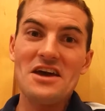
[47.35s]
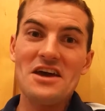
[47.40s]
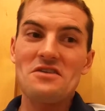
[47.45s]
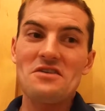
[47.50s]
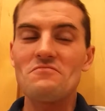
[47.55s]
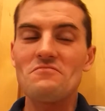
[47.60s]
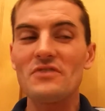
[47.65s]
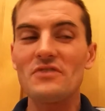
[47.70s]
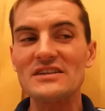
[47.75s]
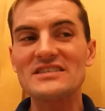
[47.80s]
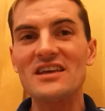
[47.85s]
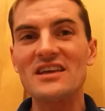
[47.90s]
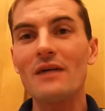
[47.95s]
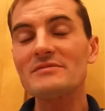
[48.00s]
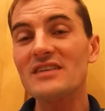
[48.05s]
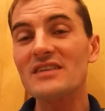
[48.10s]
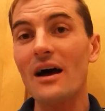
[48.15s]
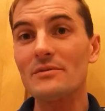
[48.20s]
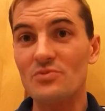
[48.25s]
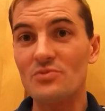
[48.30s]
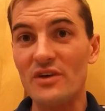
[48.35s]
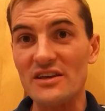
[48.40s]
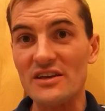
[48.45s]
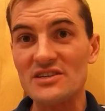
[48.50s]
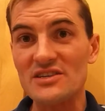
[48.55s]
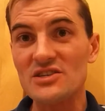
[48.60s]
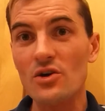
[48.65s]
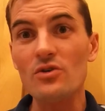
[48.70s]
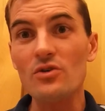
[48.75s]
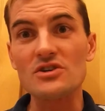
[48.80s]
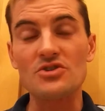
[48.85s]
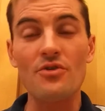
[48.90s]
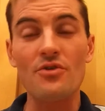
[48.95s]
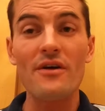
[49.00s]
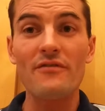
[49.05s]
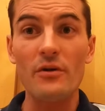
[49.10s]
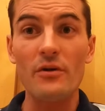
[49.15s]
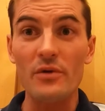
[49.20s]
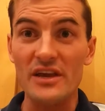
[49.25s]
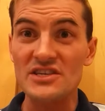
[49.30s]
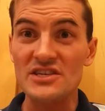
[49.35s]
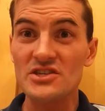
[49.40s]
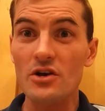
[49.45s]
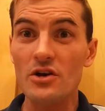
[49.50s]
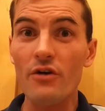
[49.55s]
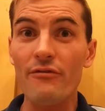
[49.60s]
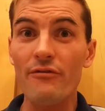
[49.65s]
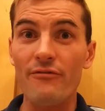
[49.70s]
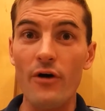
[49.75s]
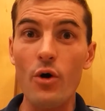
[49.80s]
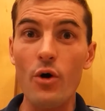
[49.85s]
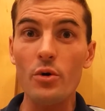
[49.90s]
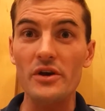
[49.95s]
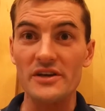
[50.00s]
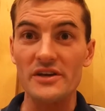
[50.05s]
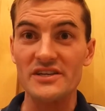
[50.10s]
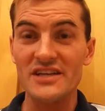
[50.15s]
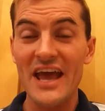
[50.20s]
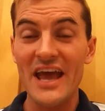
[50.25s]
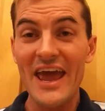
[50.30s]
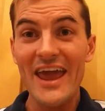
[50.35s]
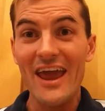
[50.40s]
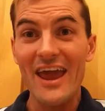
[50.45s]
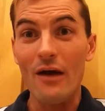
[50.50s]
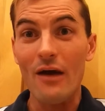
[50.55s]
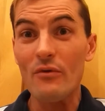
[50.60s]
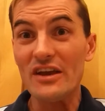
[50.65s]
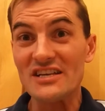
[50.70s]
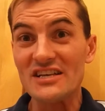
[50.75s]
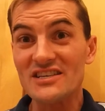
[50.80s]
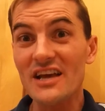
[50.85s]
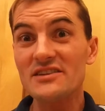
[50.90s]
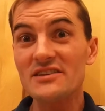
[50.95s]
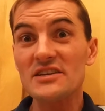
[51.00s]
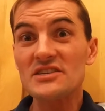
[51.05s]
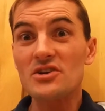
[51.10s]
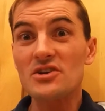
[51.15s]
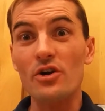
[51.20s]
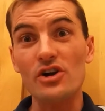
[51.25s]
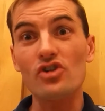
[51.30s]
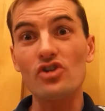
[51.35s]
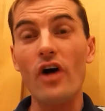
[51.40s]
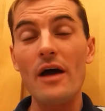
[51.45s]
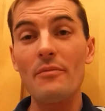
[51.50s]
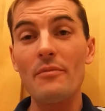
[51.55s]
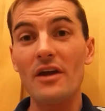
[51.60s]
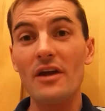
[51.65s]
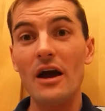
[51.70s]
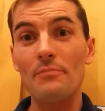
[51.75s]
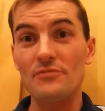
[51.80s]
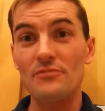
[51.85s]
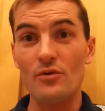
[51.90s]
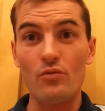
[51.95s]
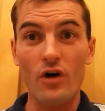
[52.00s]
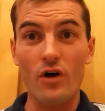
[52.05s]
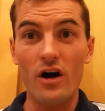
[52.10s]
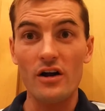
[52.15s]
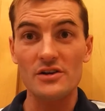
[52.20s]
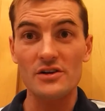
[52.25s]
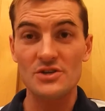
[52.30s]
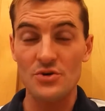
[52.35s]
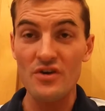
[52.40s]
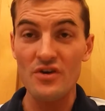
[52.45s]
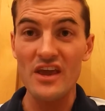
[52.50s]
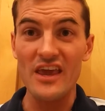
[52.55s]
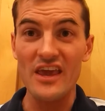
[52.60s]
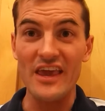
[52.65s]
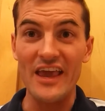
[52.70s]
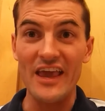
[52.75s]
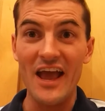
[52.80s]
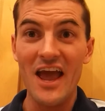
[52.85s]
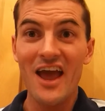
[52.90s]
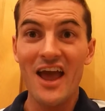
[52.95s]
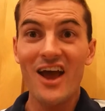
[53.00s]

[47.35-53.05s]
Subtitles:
But sometimes we get so driven, we get so focused, and we essentially start climbing up the wrong tree,